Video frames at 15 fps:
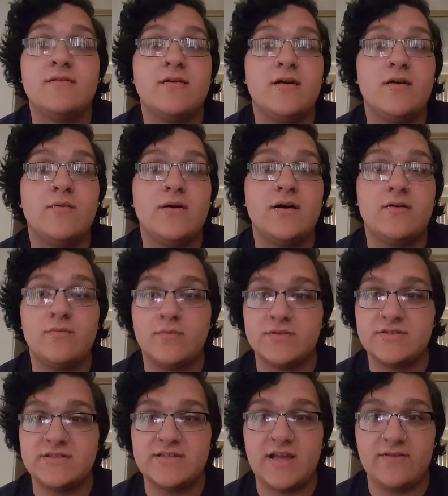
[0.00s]
Oh well, we'll
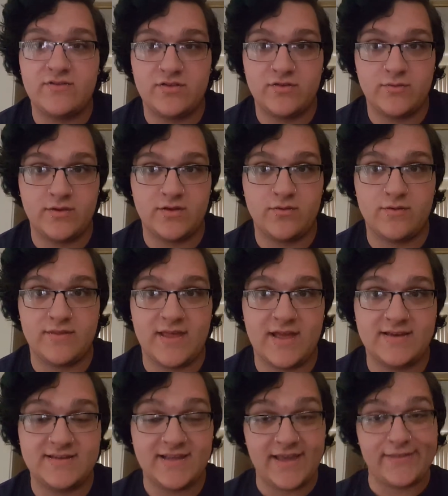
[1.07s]
just have to ignore
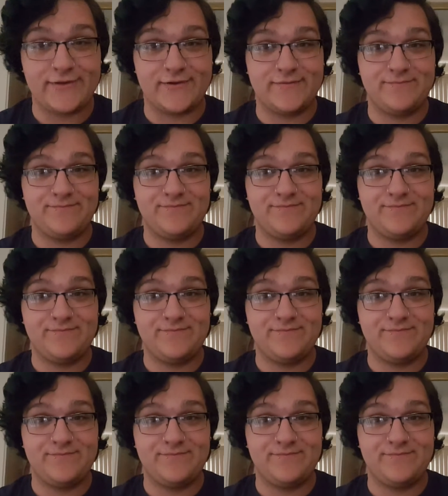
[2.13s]
that together.